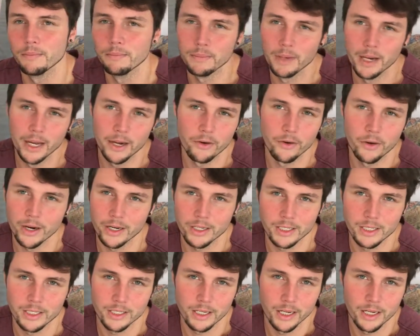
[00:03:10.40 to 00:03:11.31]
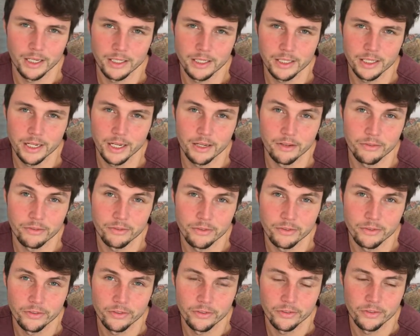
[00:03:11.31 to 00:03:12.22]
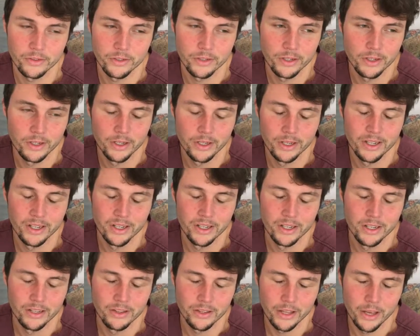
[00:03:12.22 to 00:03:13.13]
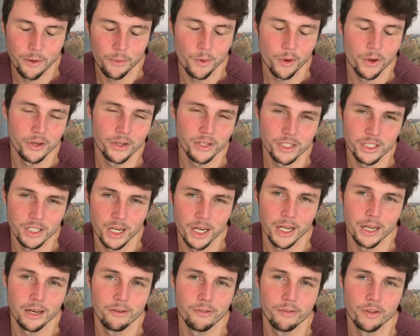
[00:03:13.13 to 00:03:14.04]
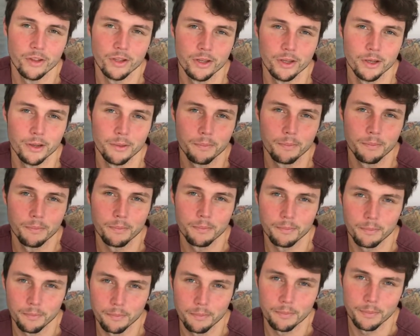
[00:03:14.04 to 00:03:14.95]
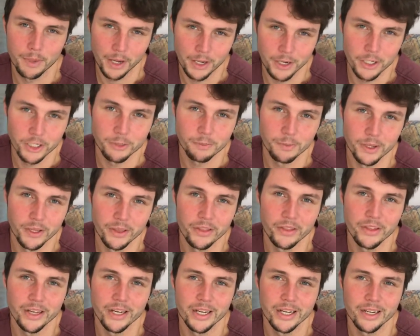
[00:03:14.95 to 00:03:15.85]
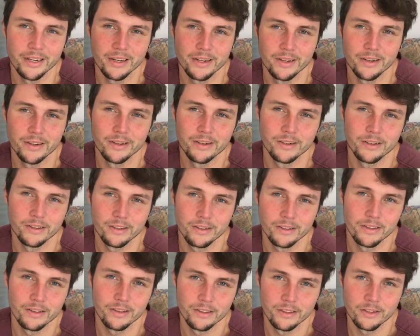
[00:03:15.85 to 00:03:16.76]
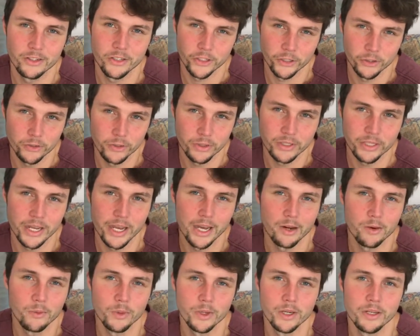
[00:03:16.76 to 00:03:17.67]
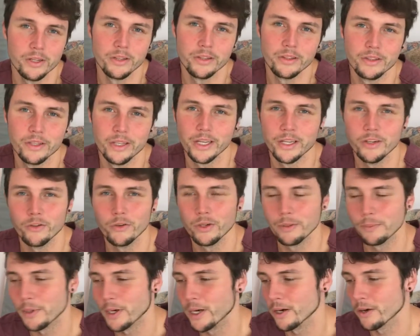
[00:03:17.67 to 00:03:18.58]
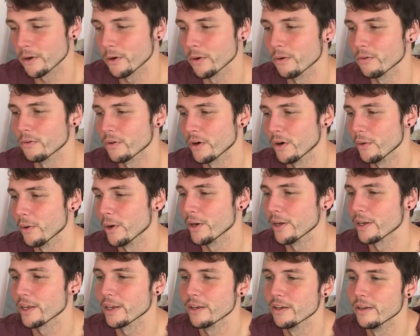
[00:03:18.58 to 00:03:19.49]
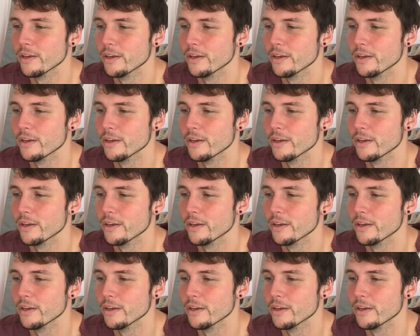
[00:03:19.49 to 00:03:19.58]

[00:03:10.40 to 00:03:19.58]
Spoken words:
minor exercise stuff. They weren't designed for the punishment that shoes get when they're doing parkour and free running.